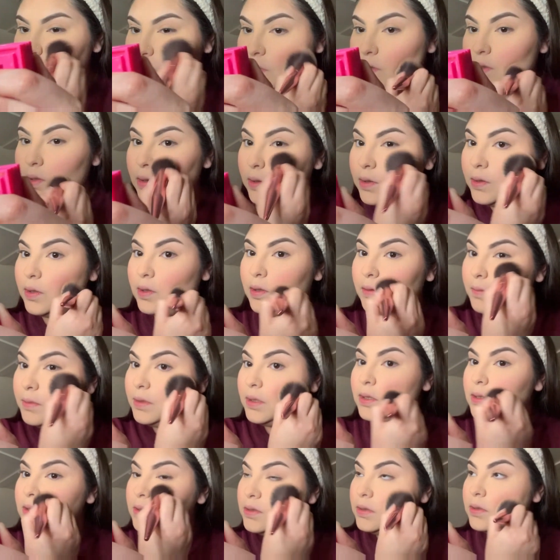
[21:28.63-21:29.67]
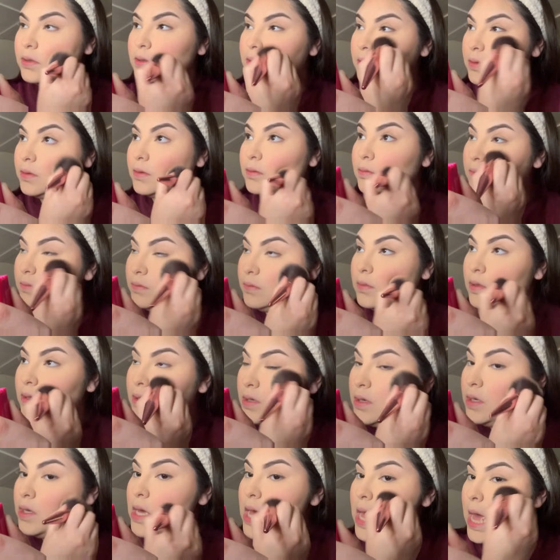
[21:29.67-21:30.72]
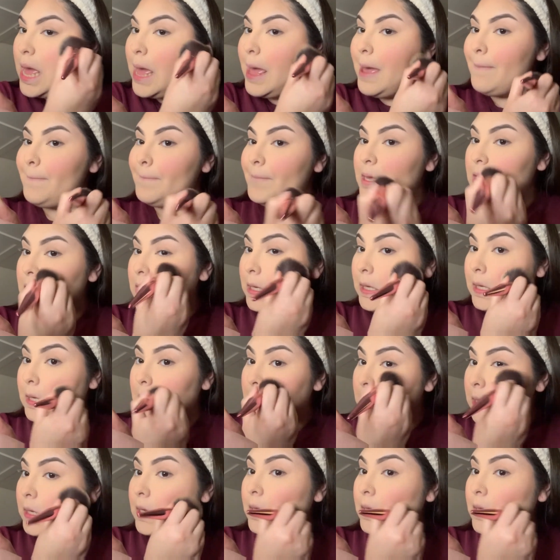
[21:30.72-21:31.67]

A little bit pink.